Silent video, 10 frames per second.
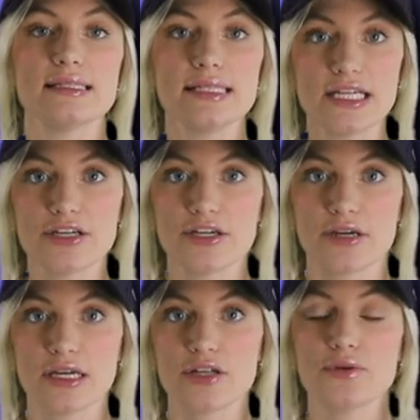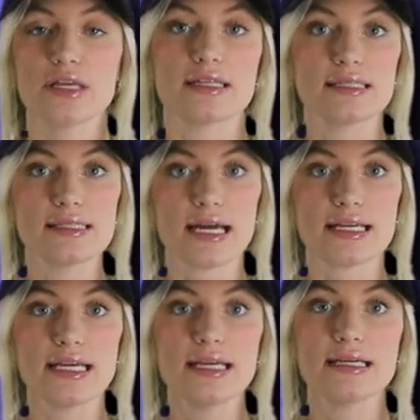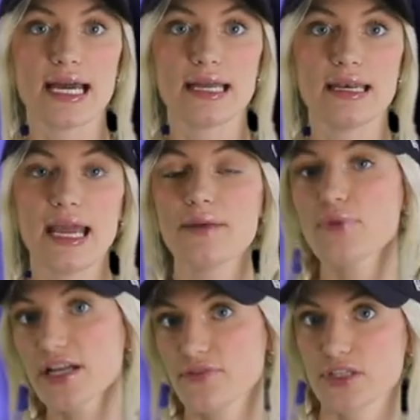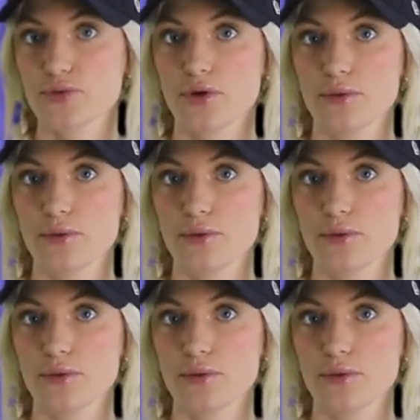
interior, including the study, den, and breakfast